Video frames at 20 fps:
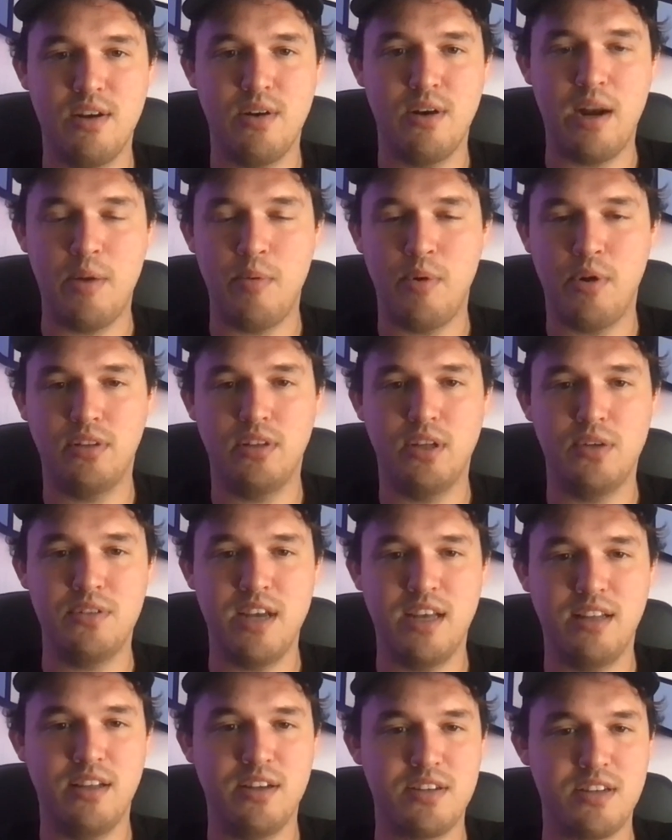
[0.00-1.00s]
kind of what
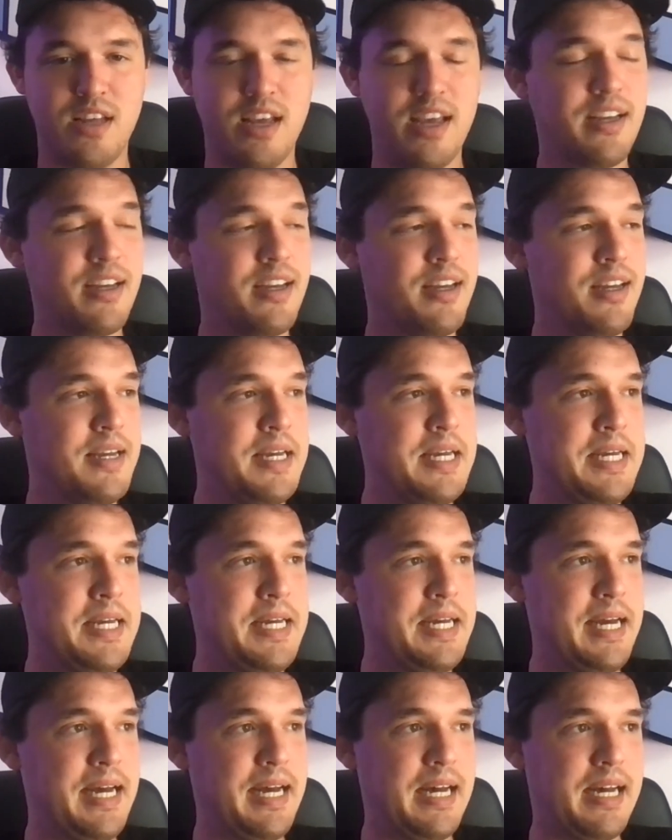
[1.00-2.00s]
Lotte looks like.
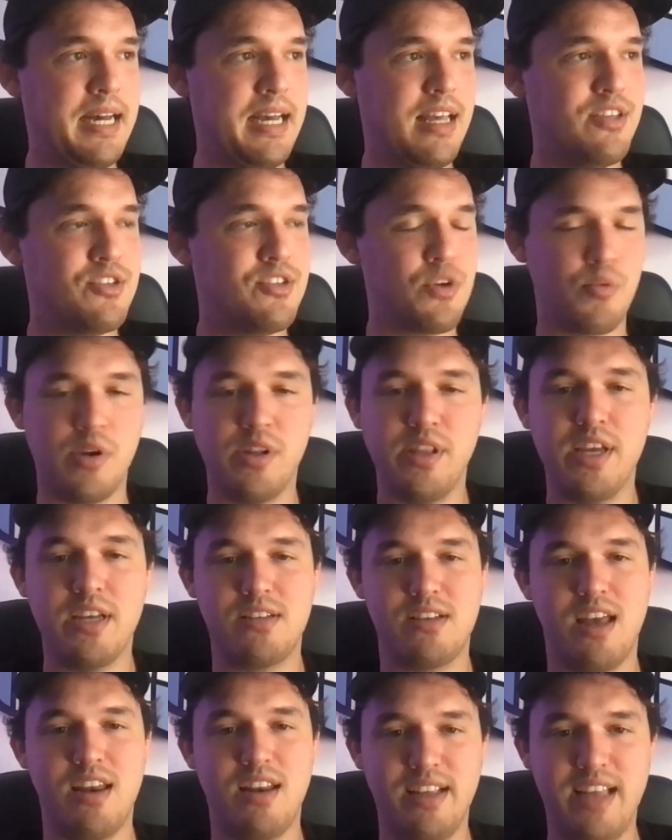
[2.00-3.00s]
And so really
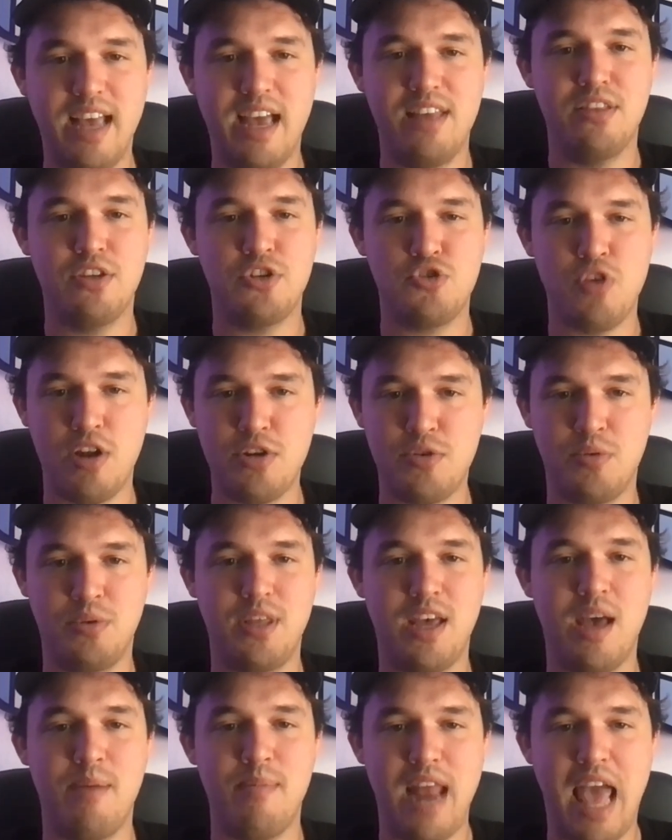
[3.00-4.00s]
excited to get in the trench with
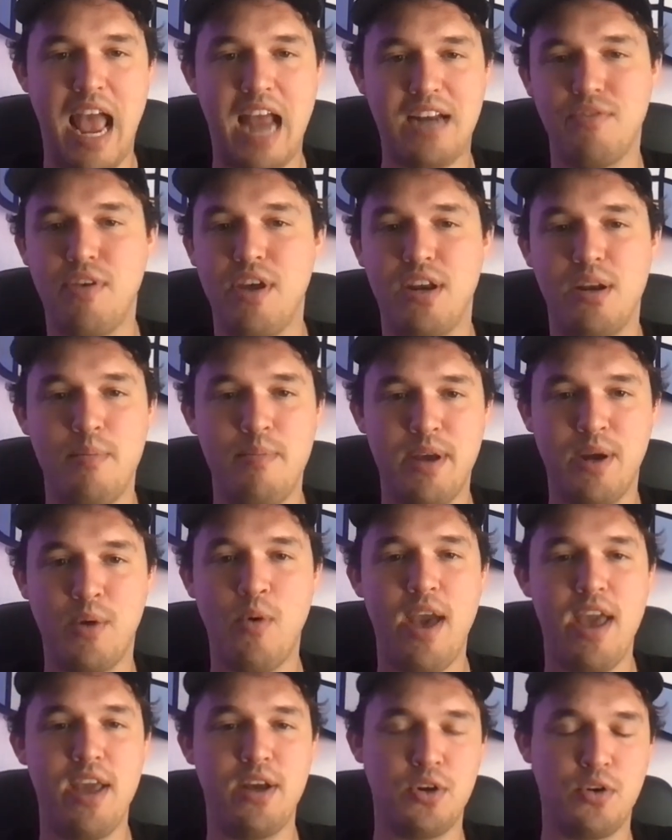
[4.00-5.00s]
them and activate in a big
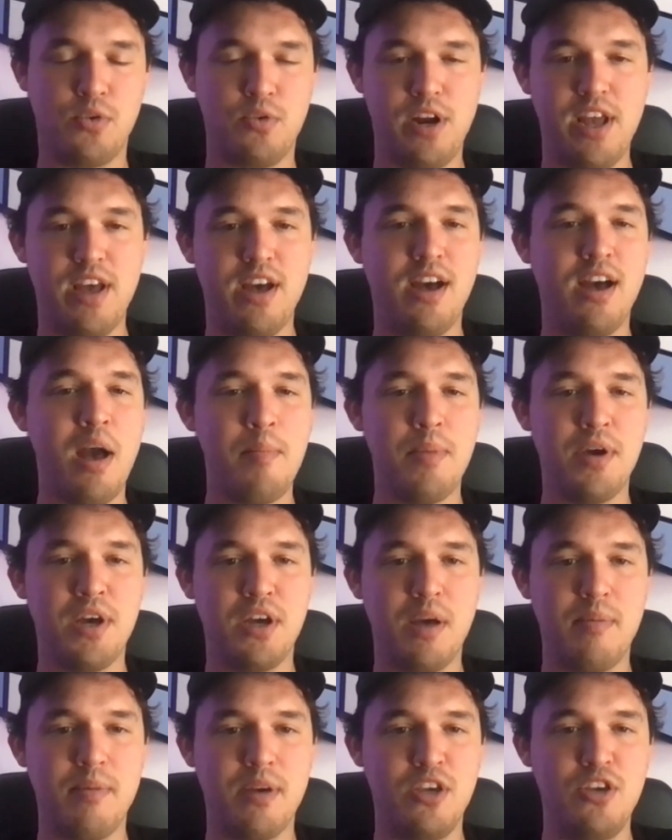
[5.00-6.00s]
way in Korea.
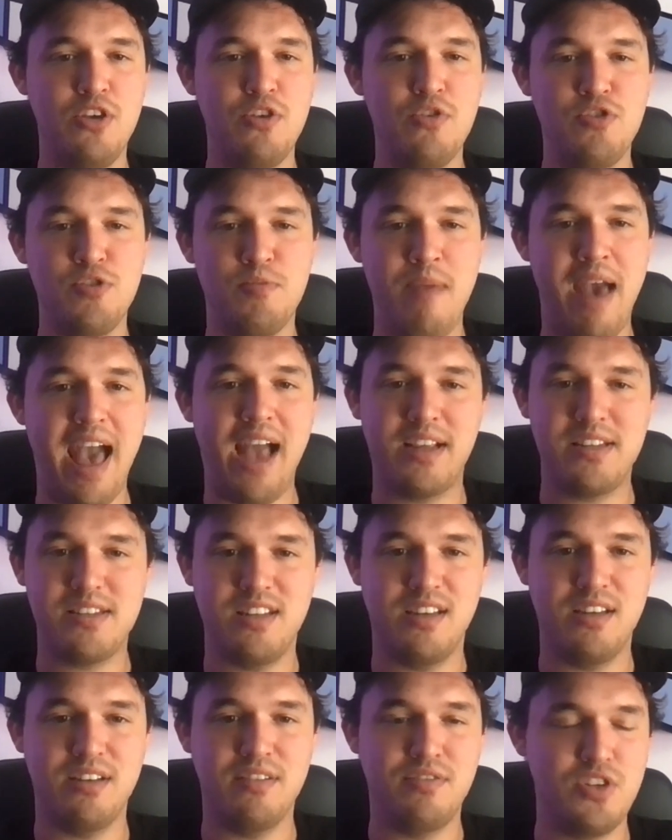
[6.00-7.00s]
I'm a huge
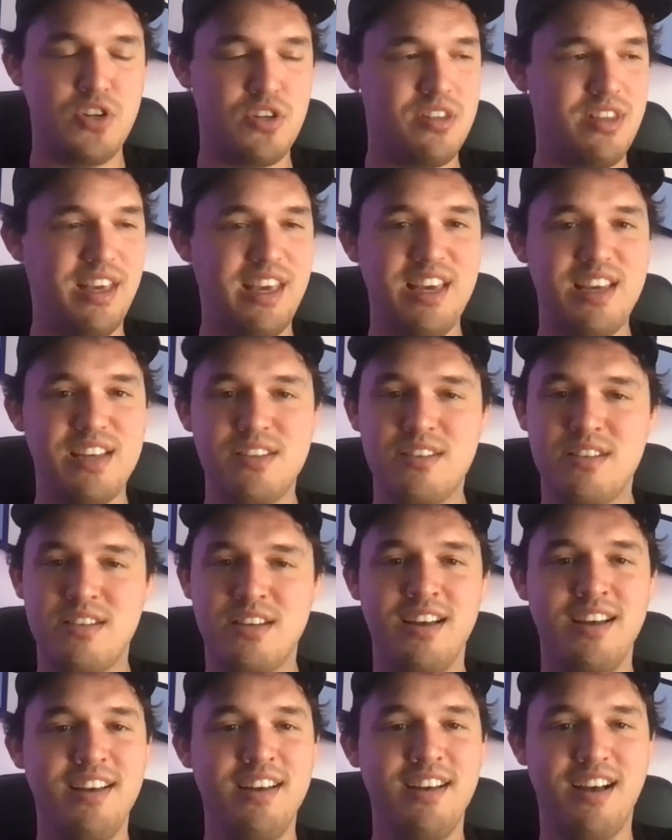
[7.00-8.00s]
maxi of just the
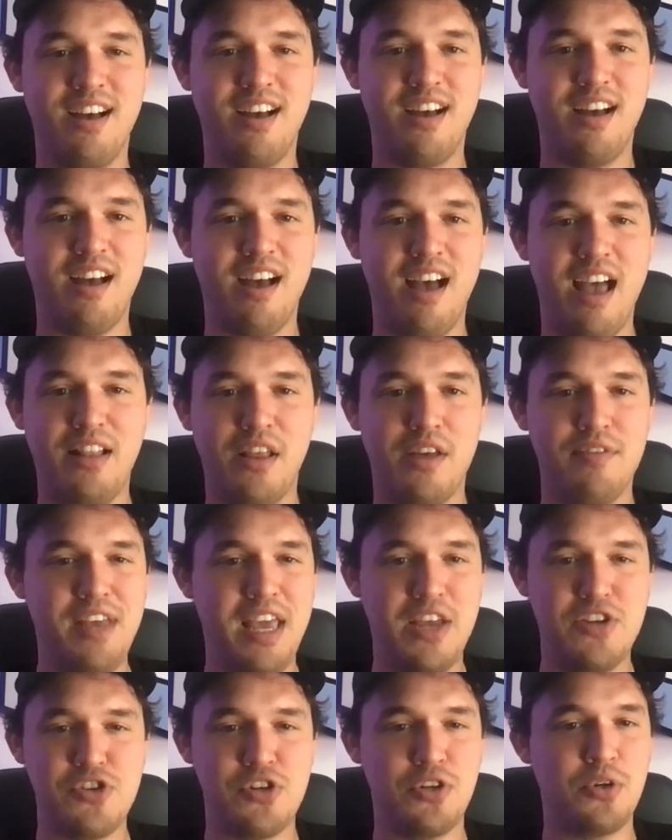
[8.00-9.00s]
East. I love
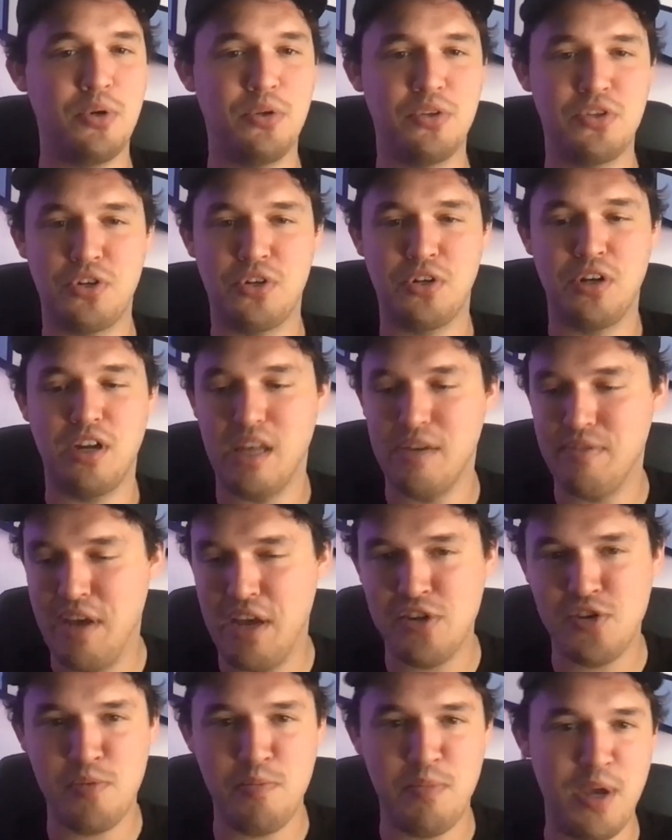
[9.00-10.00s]
Asian culture. I love
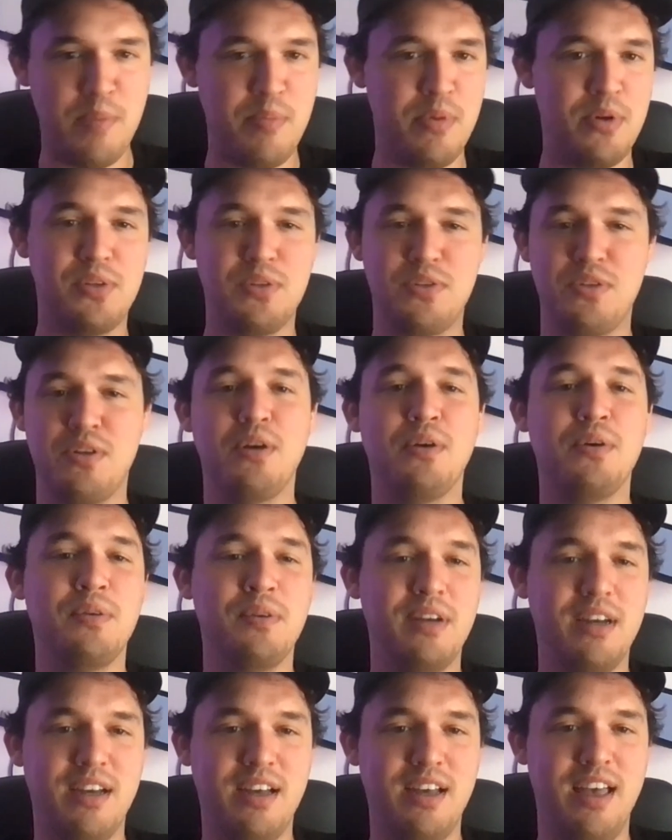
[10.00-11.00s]
Asian people.
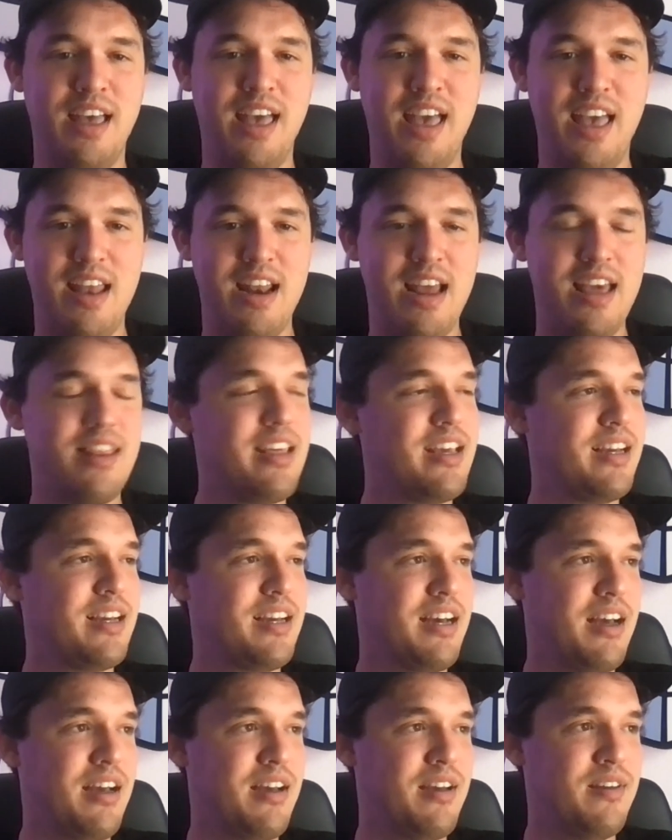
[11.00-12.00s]
So, and I think
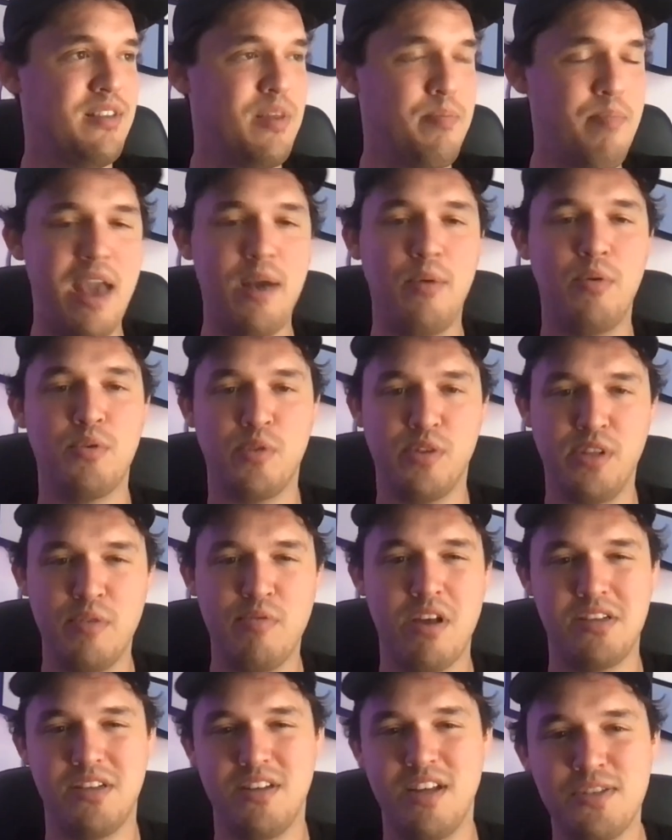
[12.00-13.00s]
the Penguin really
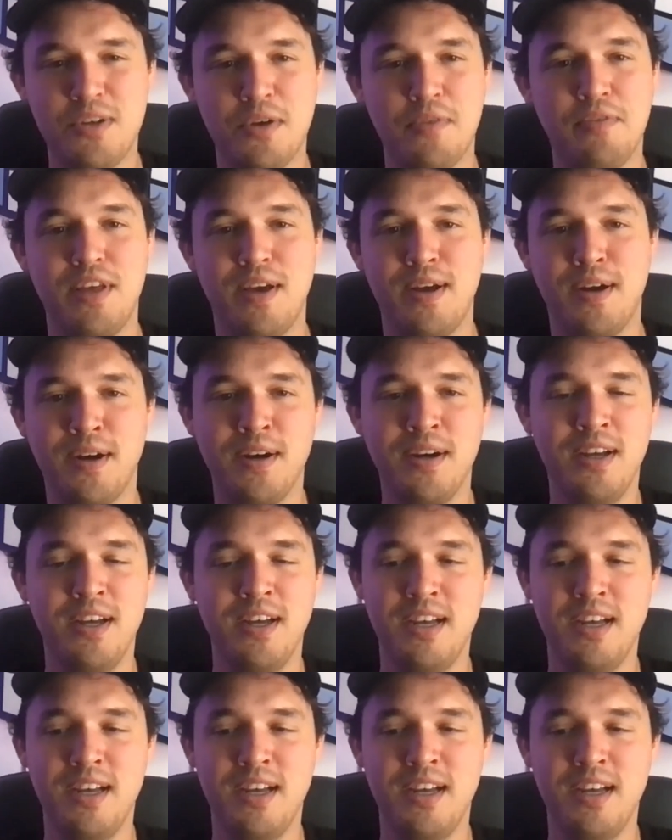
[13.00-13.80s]
resonates over there.